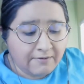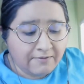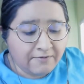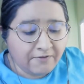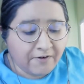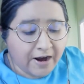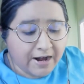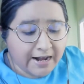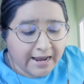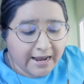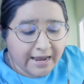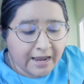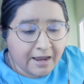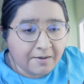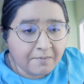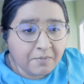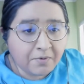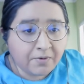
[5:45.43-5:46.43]
Friday,
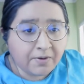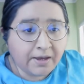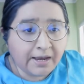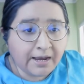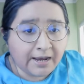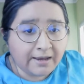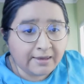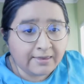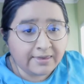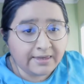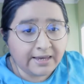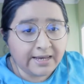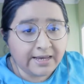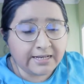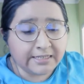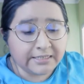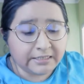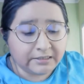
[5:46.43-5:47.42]
April 8th
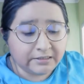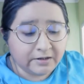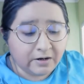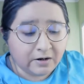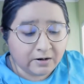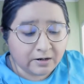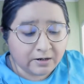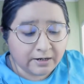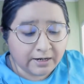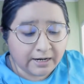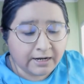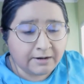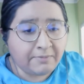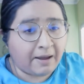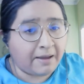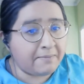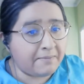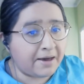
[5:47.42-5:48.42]
is Star
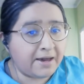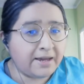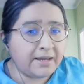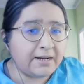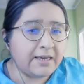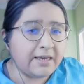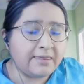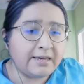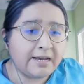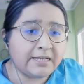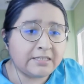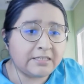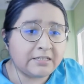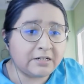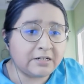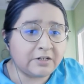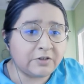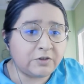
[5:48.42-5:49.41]
in My Mind. That
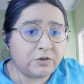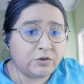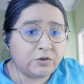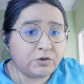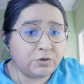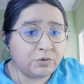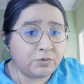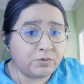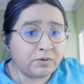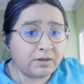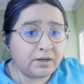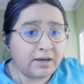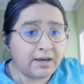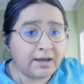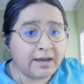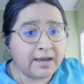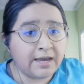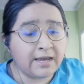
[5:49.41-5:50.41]
stars Jung
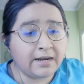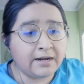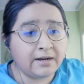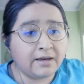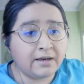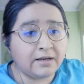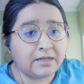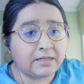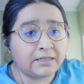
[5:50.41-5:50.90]
and